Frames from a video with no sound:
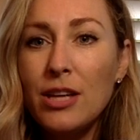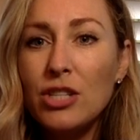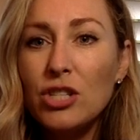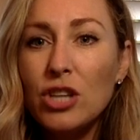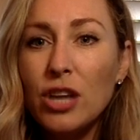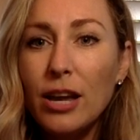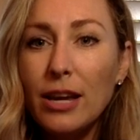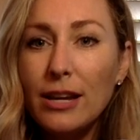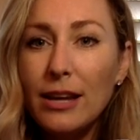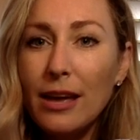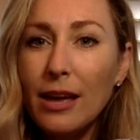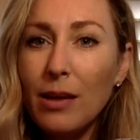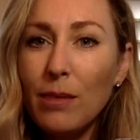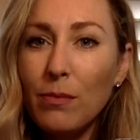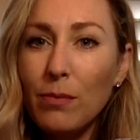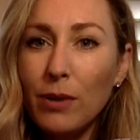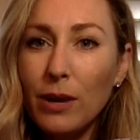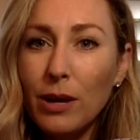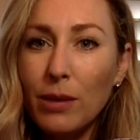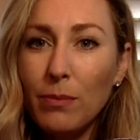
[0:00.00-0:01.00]
Chinette
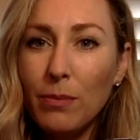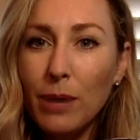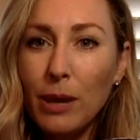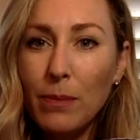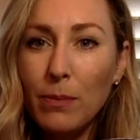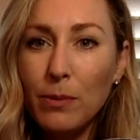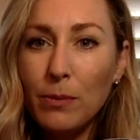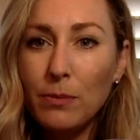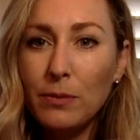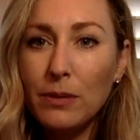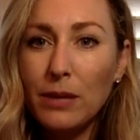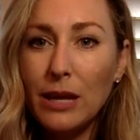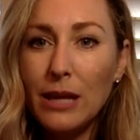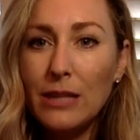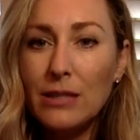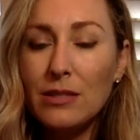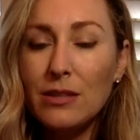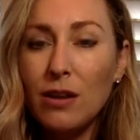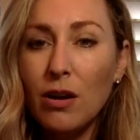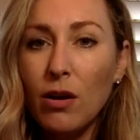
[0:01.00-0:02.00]
brand paper
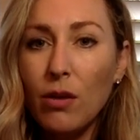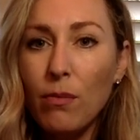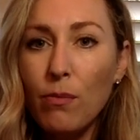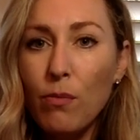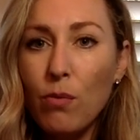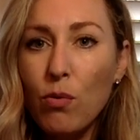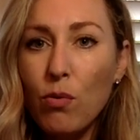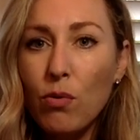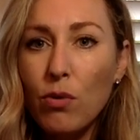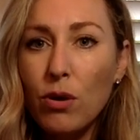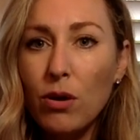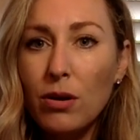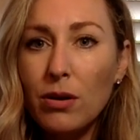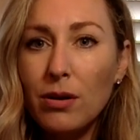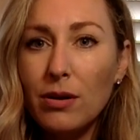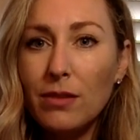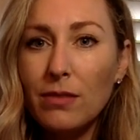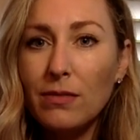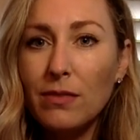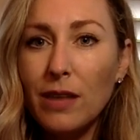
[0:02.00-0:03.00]
plates are
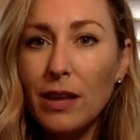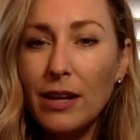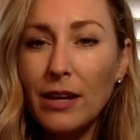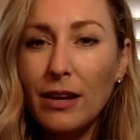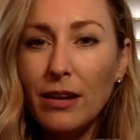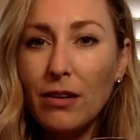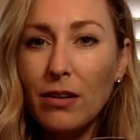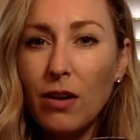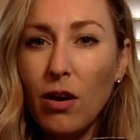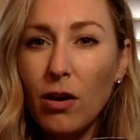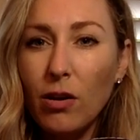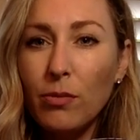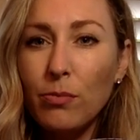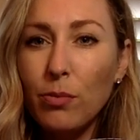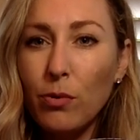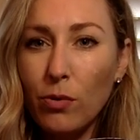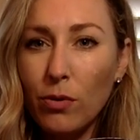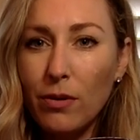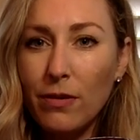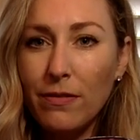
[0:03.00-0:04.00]
more like a
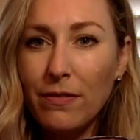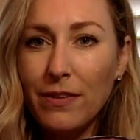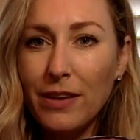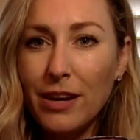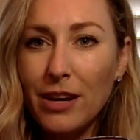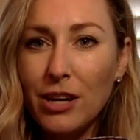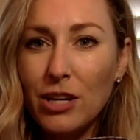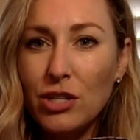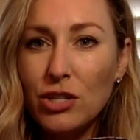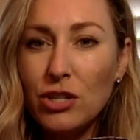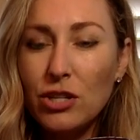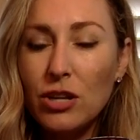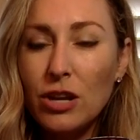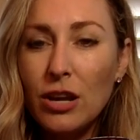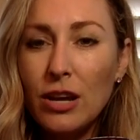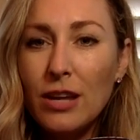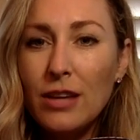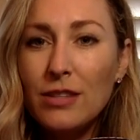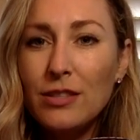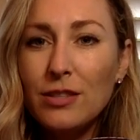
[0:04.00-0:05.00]
cardboard finish.
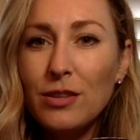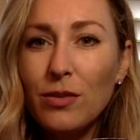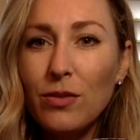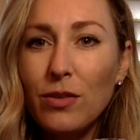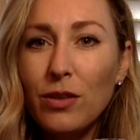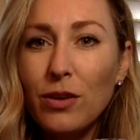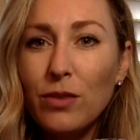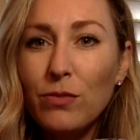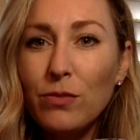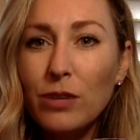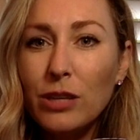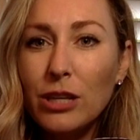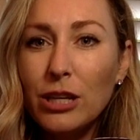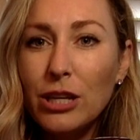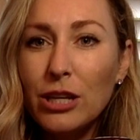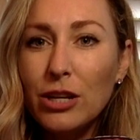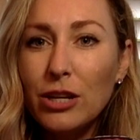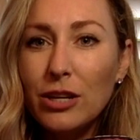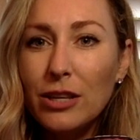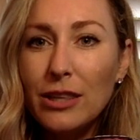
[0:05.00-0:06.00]
So they're really
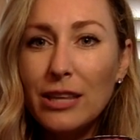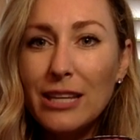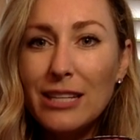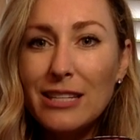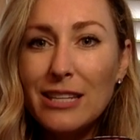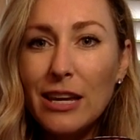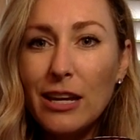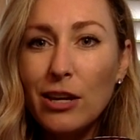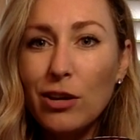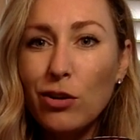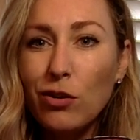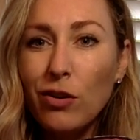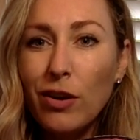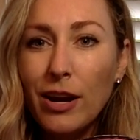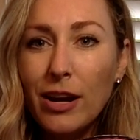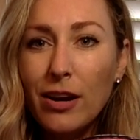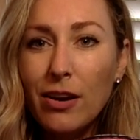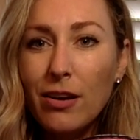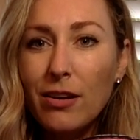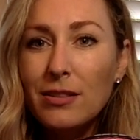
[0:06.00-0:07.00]
good. They take
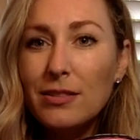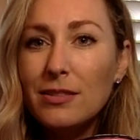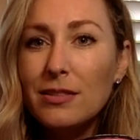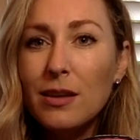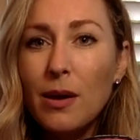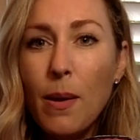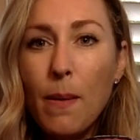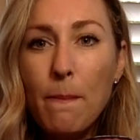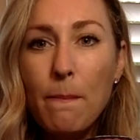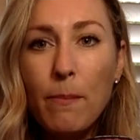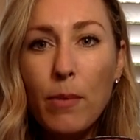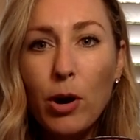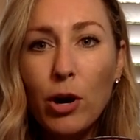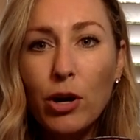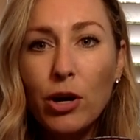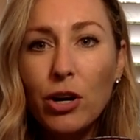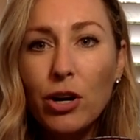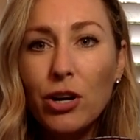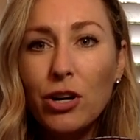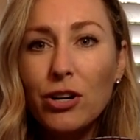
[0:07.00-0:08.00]
crayons,
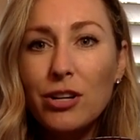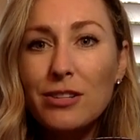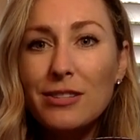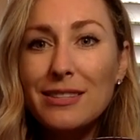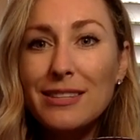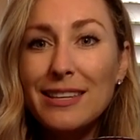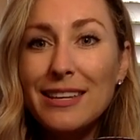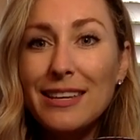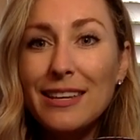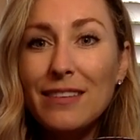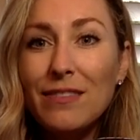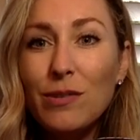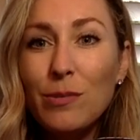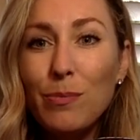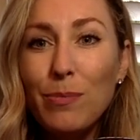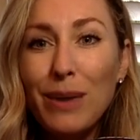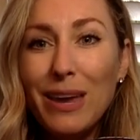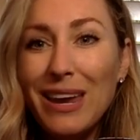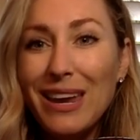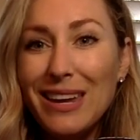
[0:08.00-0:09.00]
markers, even
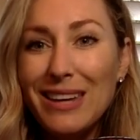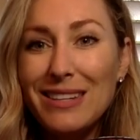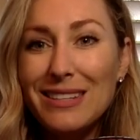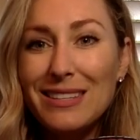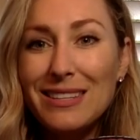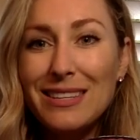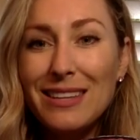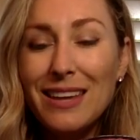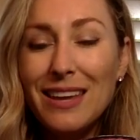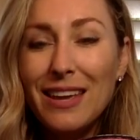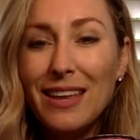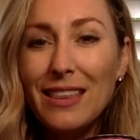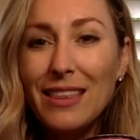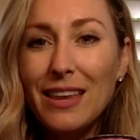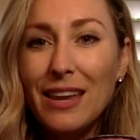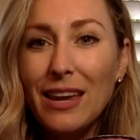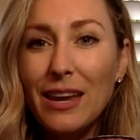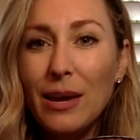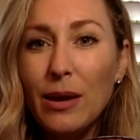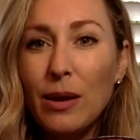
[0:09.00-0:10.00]
paint.
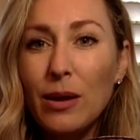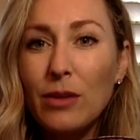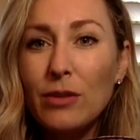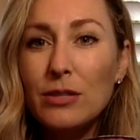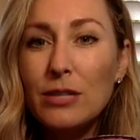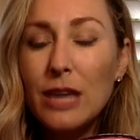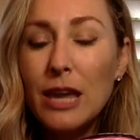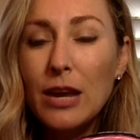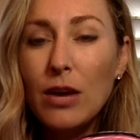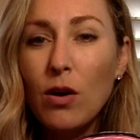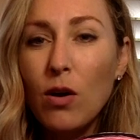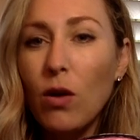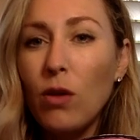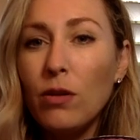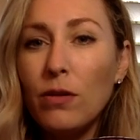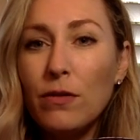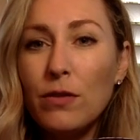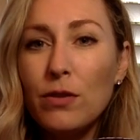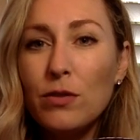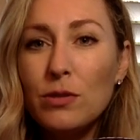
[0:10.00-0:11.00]
They take all
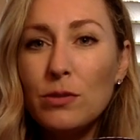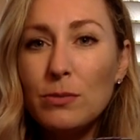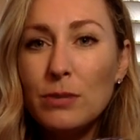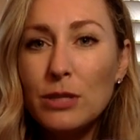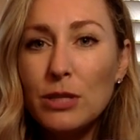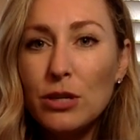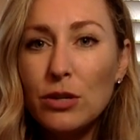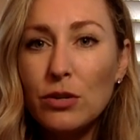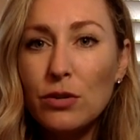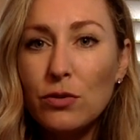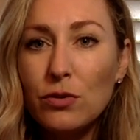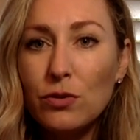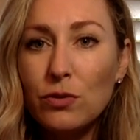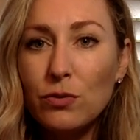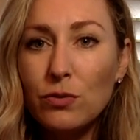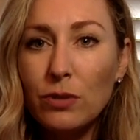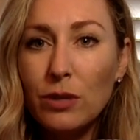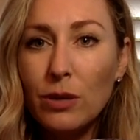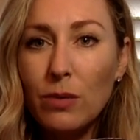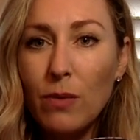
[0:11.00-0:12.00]
of those
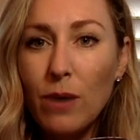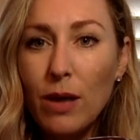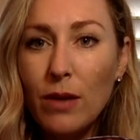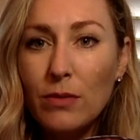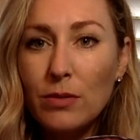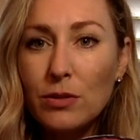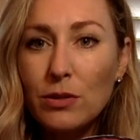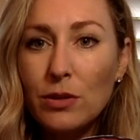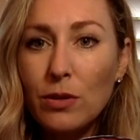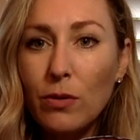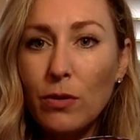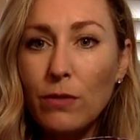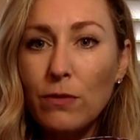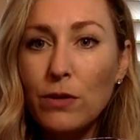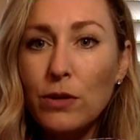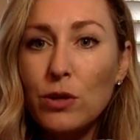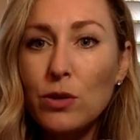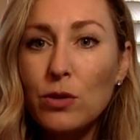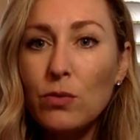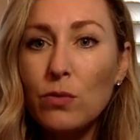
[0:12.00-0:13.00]
materials really well. So if
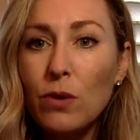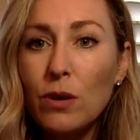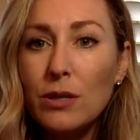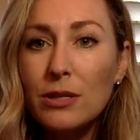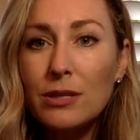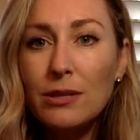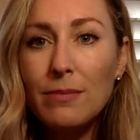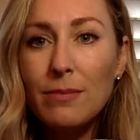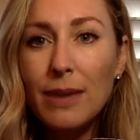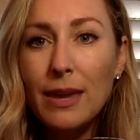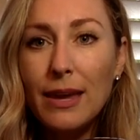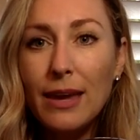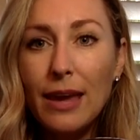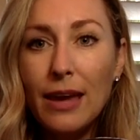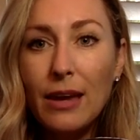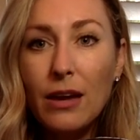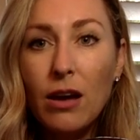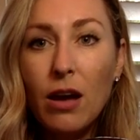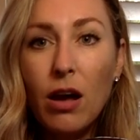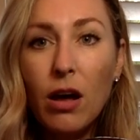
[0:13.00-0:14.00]
you want to make
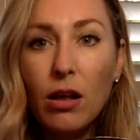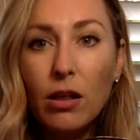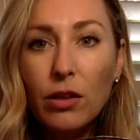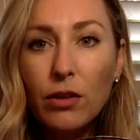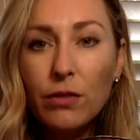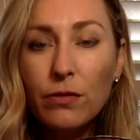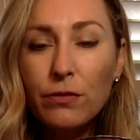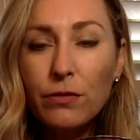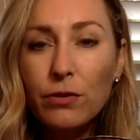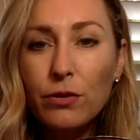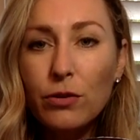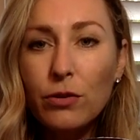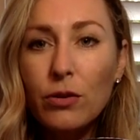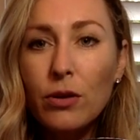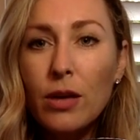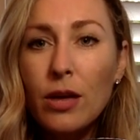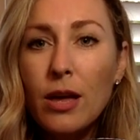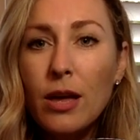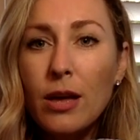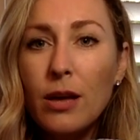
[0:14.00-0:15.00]
a colorful
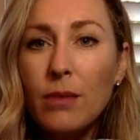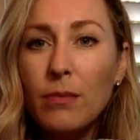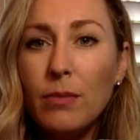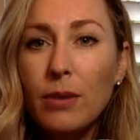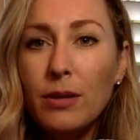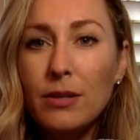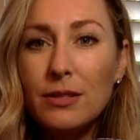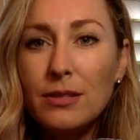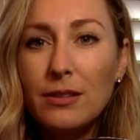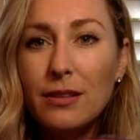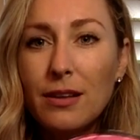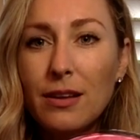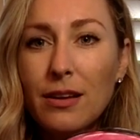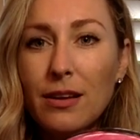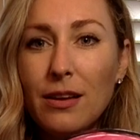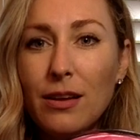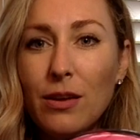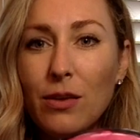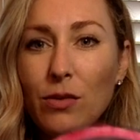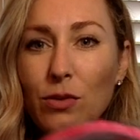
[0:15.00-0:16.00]

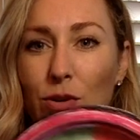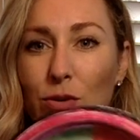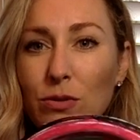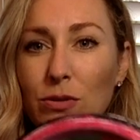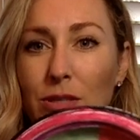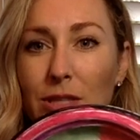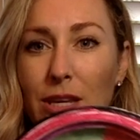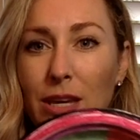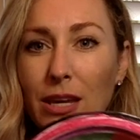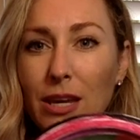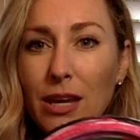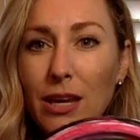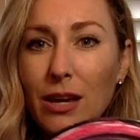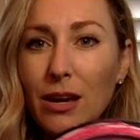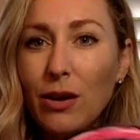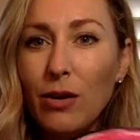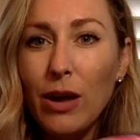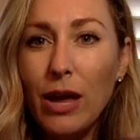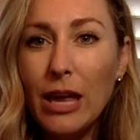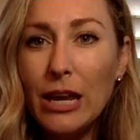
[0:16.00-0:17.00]
mandala using
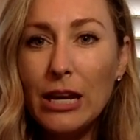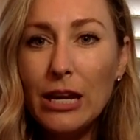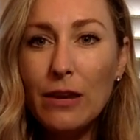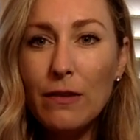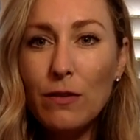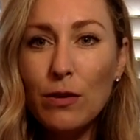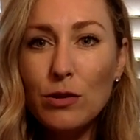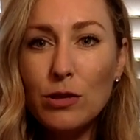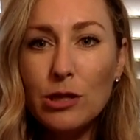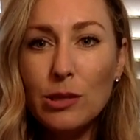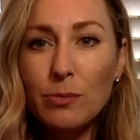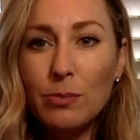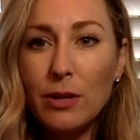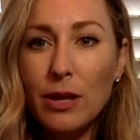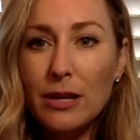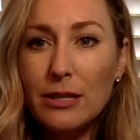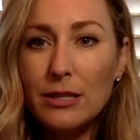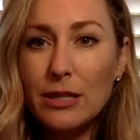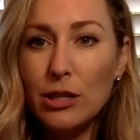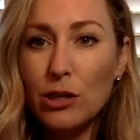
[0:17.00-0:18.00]
any of those
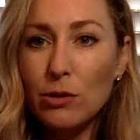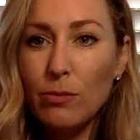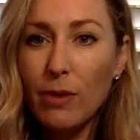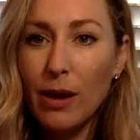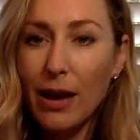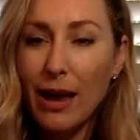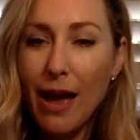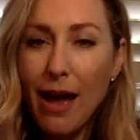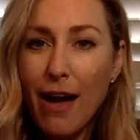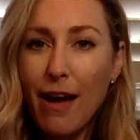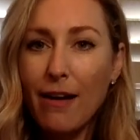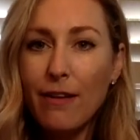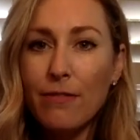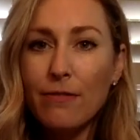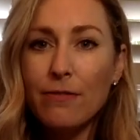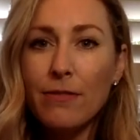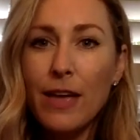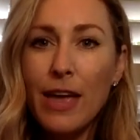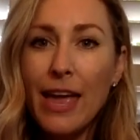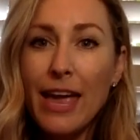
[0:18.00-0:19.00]
supplies that you might have,
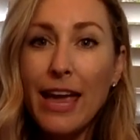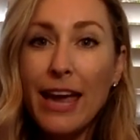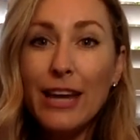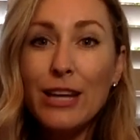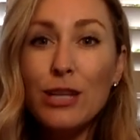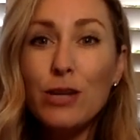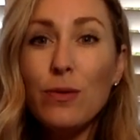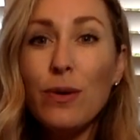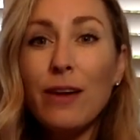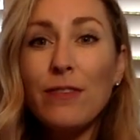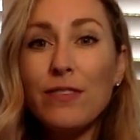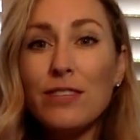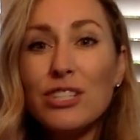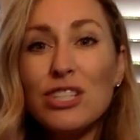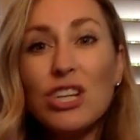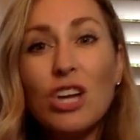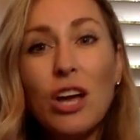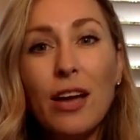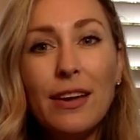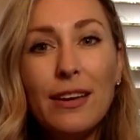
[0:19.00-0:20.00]
and you have a
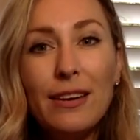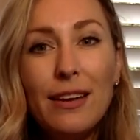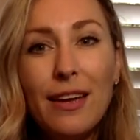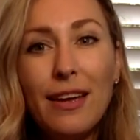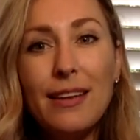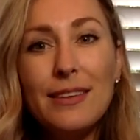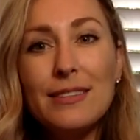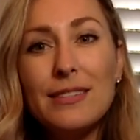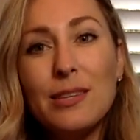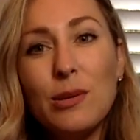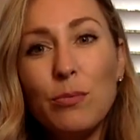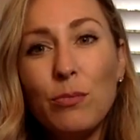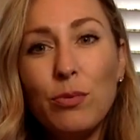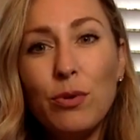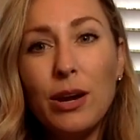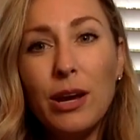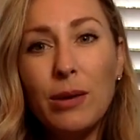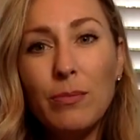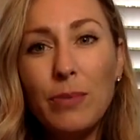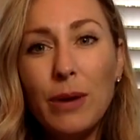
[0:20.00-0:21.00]
Chinette
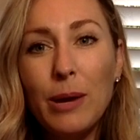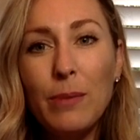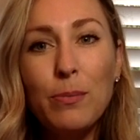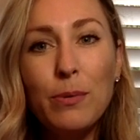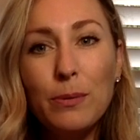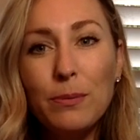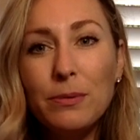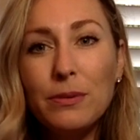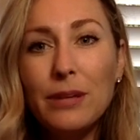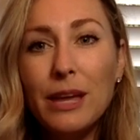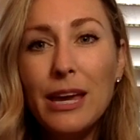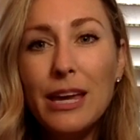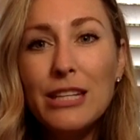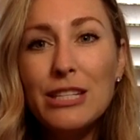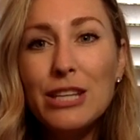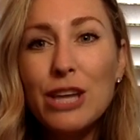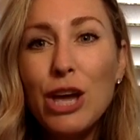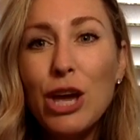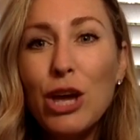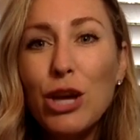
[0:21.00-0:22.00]
brand paper
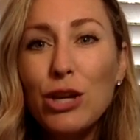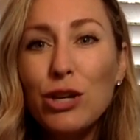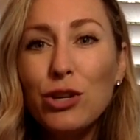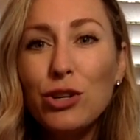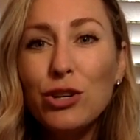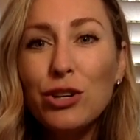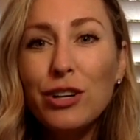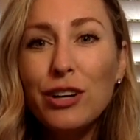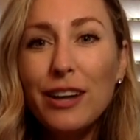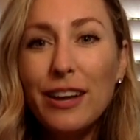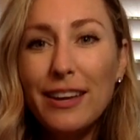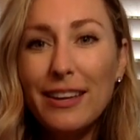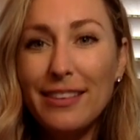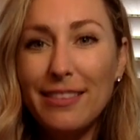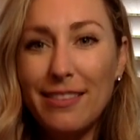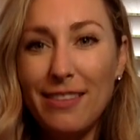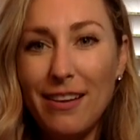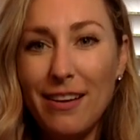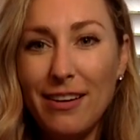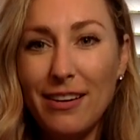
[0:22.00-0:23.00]
plate, you're in
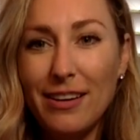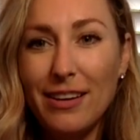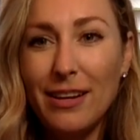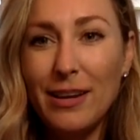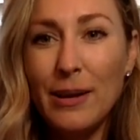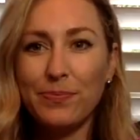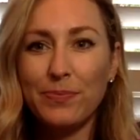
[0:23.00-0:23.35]
luck.